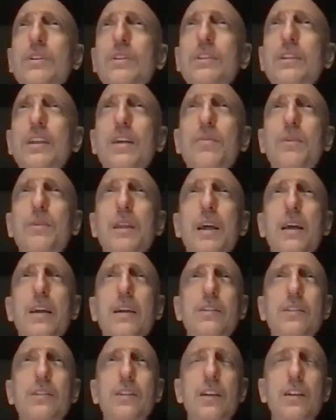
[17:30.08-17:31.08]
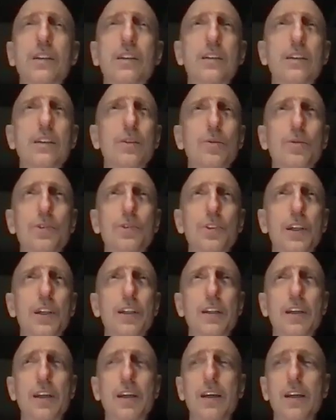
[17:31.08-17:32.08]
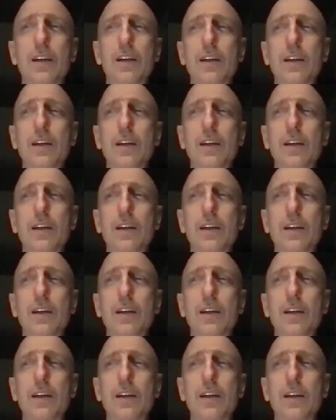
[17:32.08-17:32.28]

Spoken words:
what's the name of that? It was like